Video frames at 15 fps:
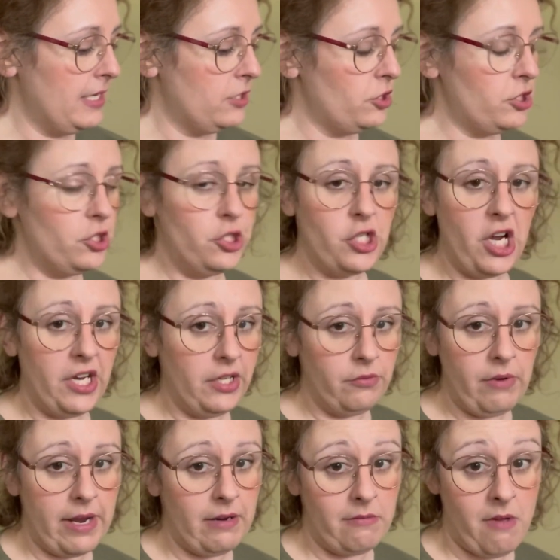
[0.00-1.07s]
Just chugging
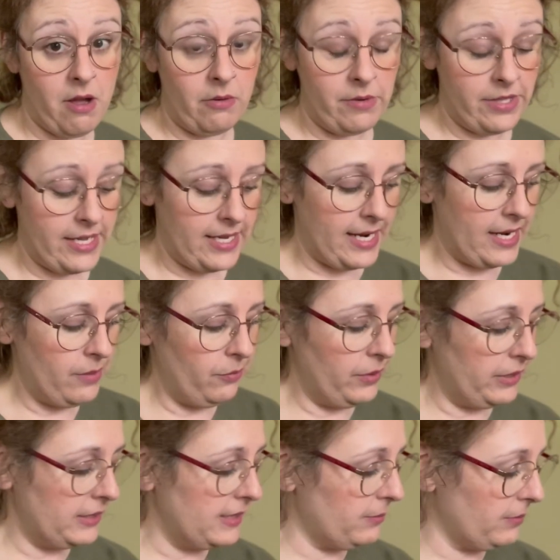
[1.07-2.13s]
right along with it. I
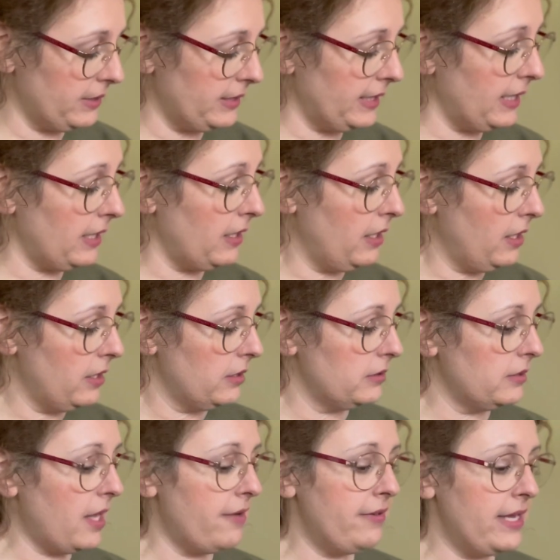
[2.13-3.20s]
really, really
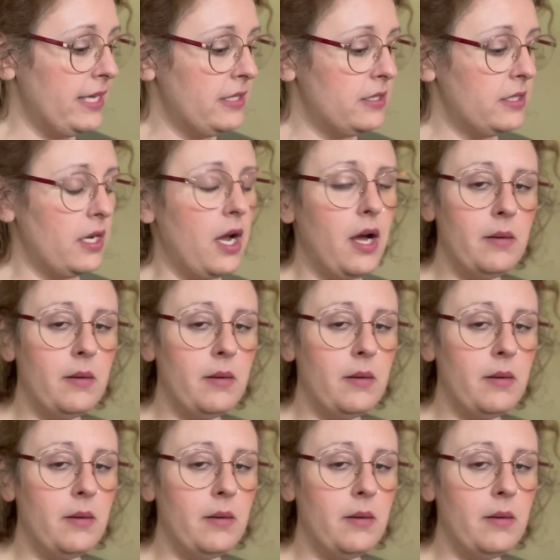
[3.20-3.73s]
love it.